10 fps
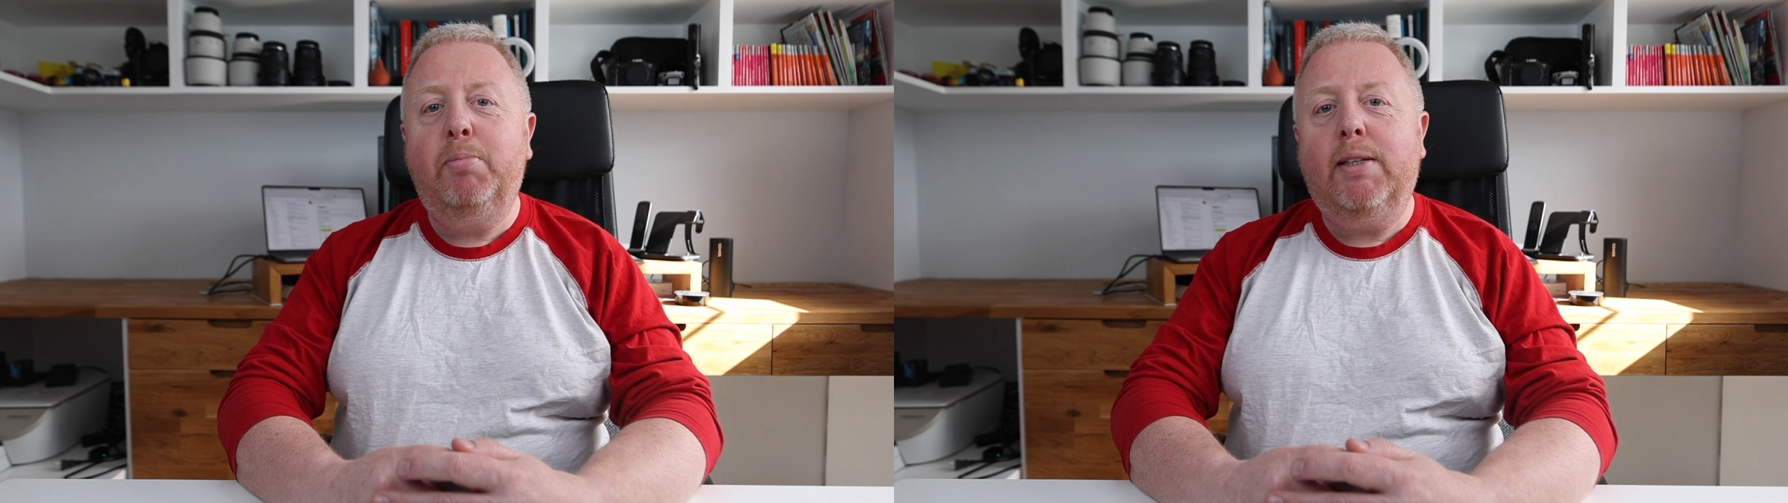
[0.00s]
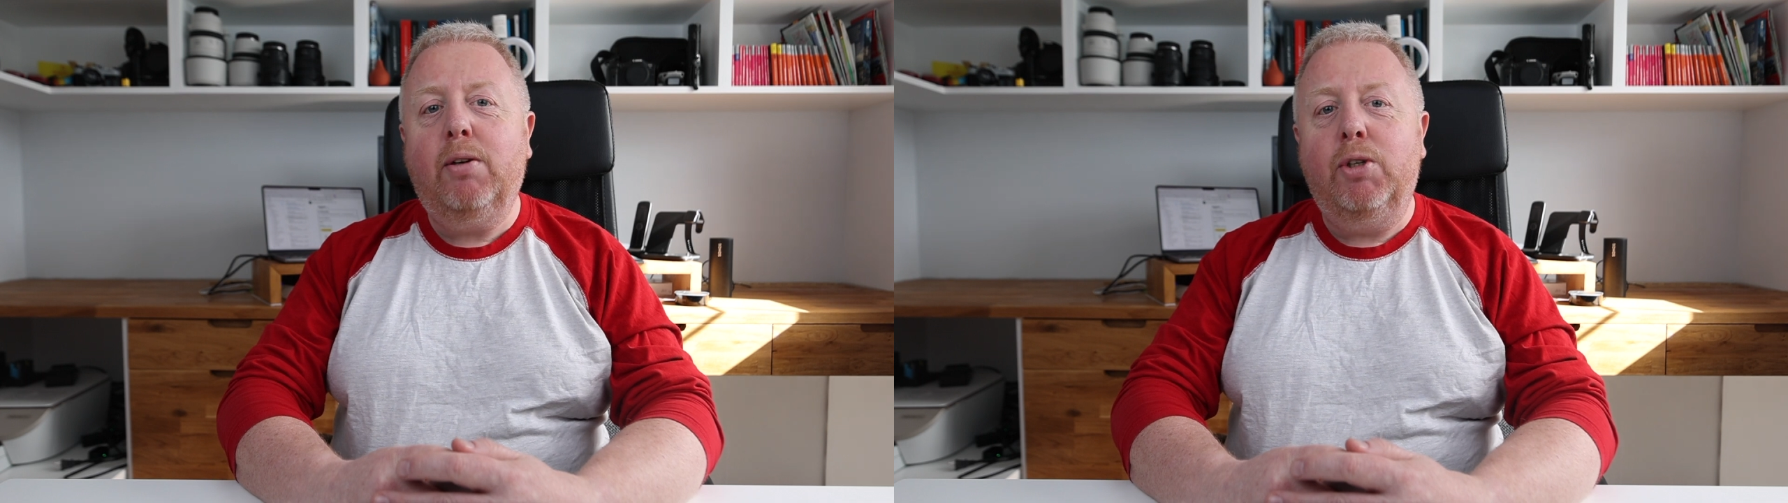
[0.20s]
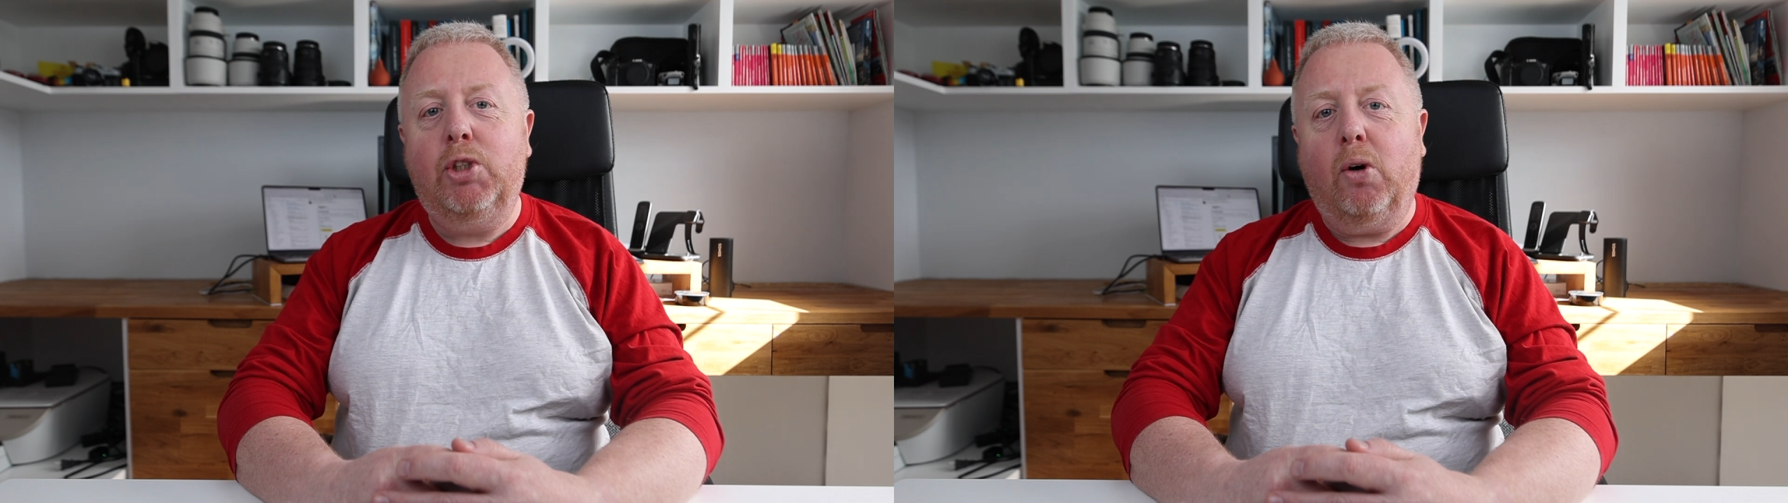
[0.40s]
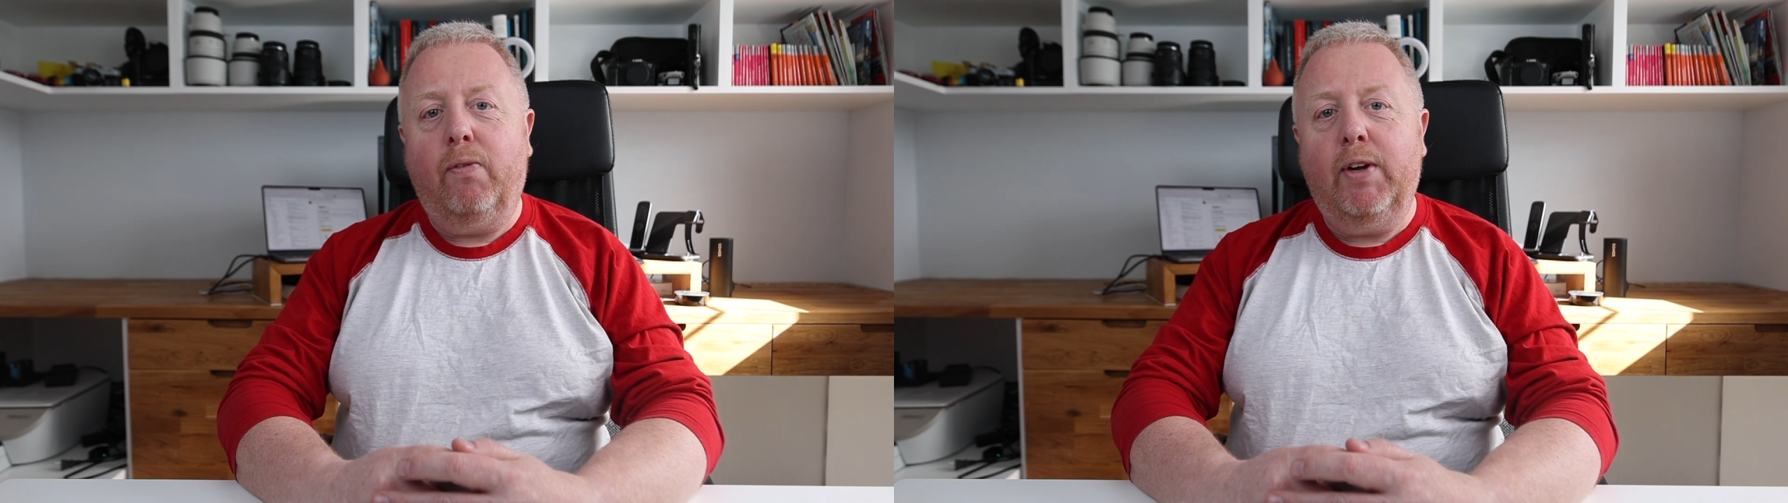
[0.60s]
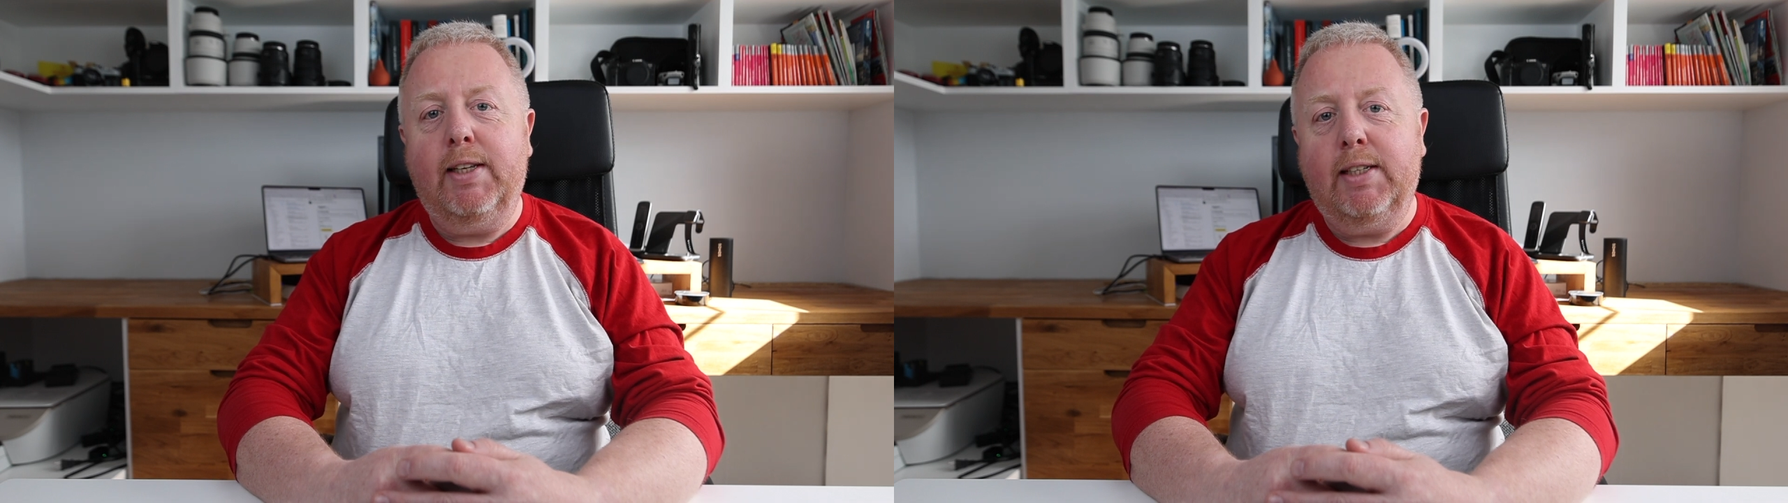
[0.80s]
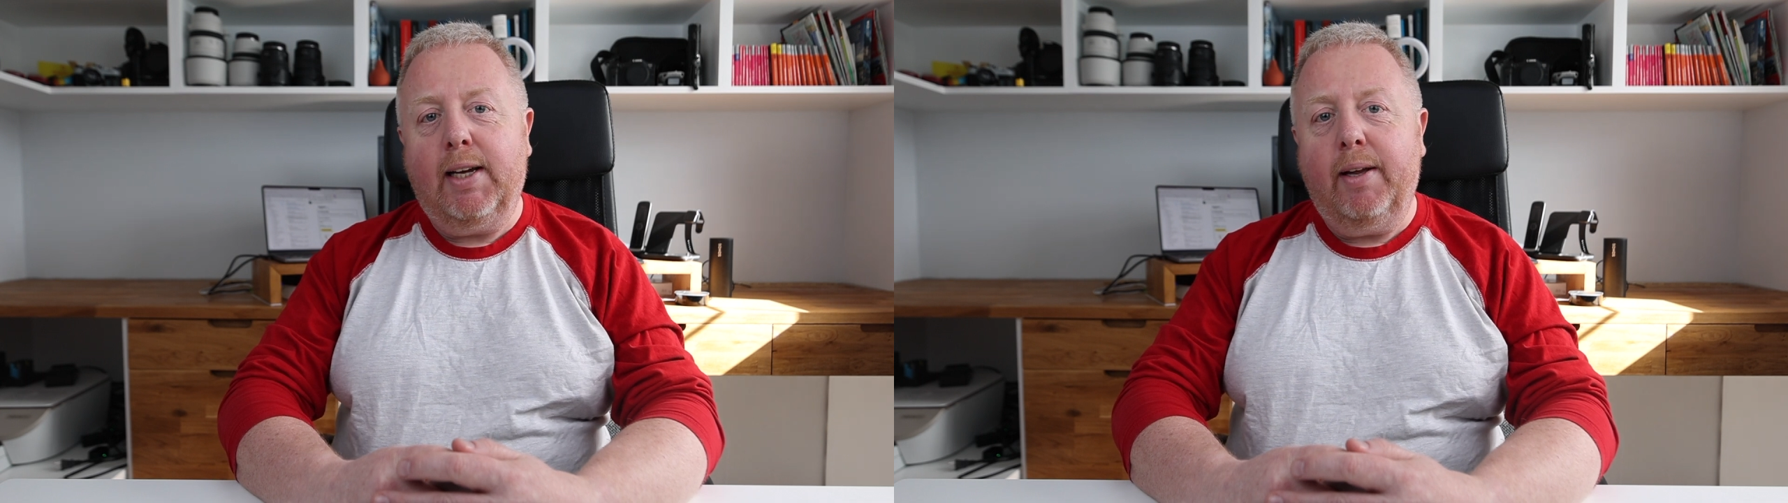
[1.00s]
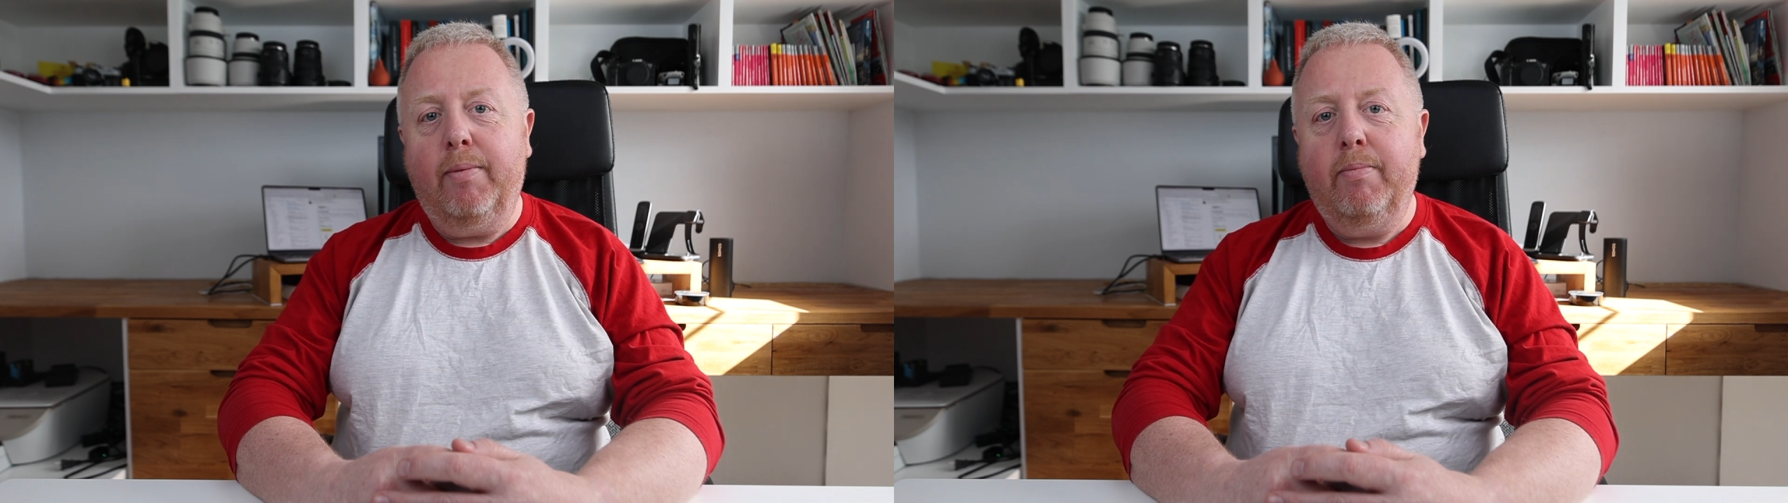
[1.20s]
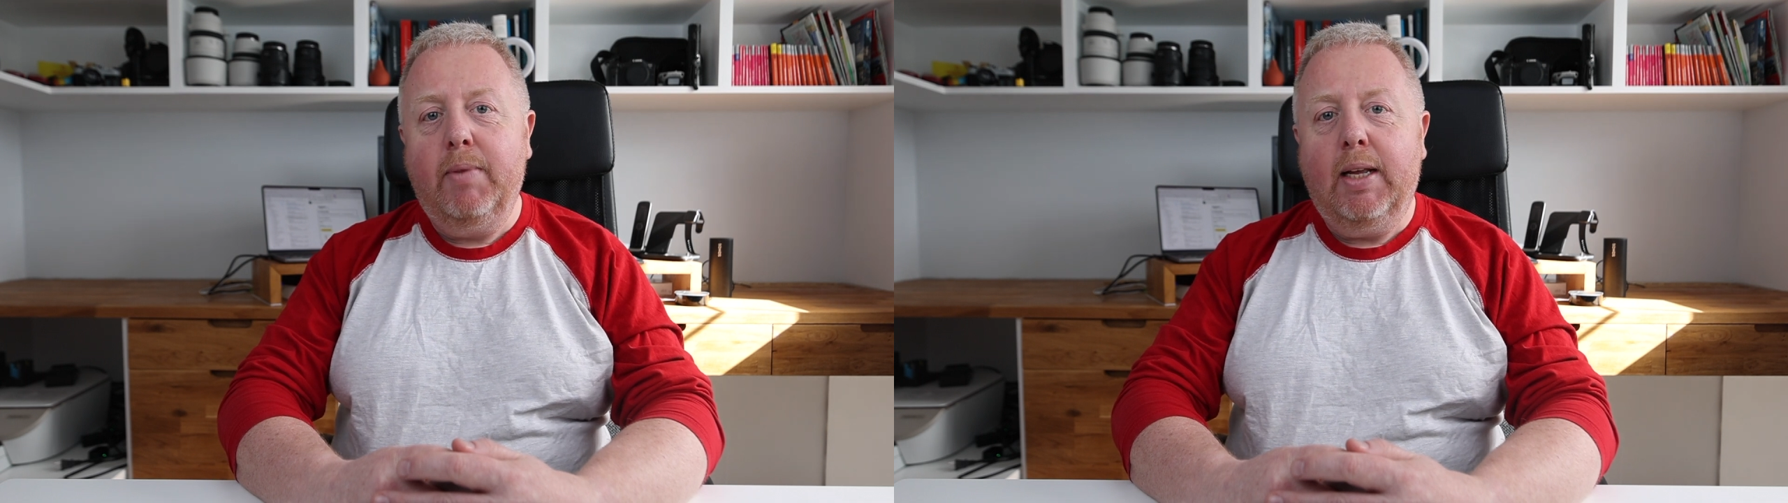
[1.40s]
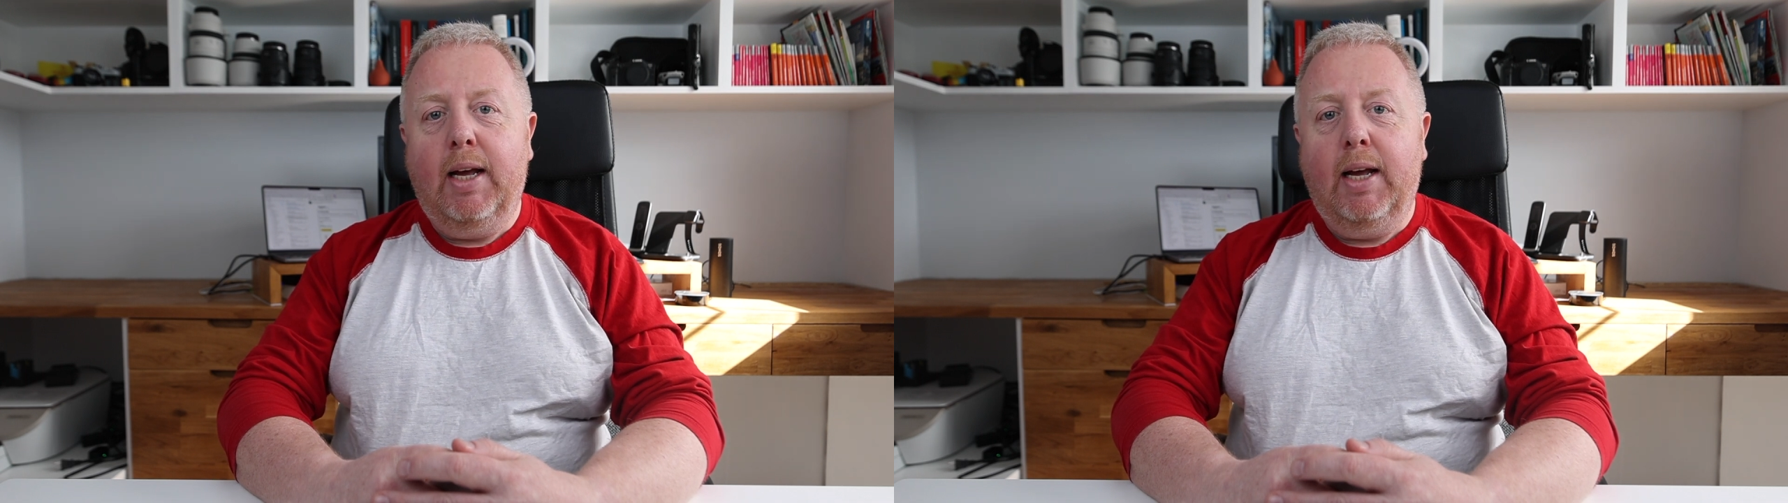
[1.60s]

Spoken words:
espresso shot for you today.